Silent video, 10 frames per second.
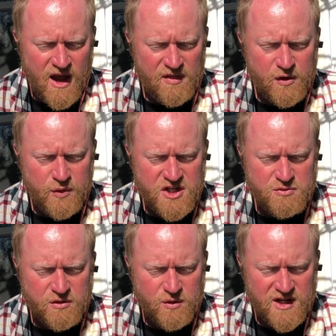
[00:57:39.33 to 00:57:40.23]
At the
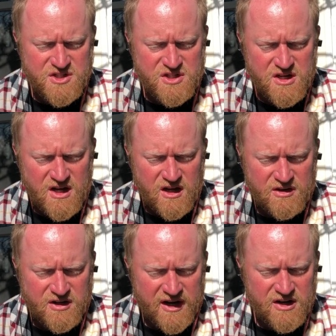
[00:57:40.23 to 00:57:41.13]
queen's request,
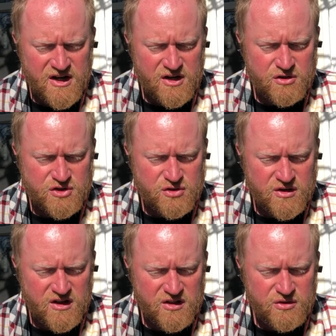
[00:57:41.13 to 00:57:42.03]
Dioneo
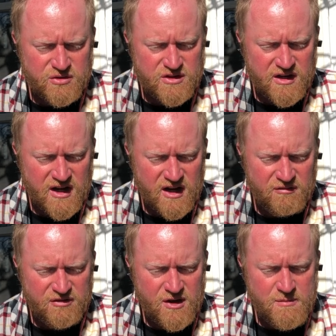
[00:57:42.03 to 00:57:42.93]
took a lute
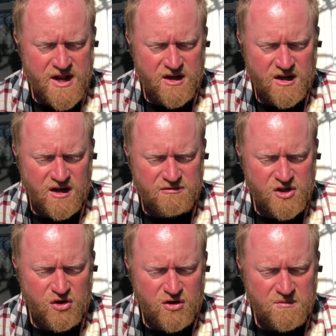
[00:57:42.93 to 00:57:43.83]
and Fiametta a
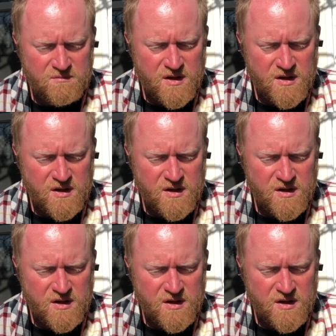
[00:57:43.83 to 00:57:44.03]
viola,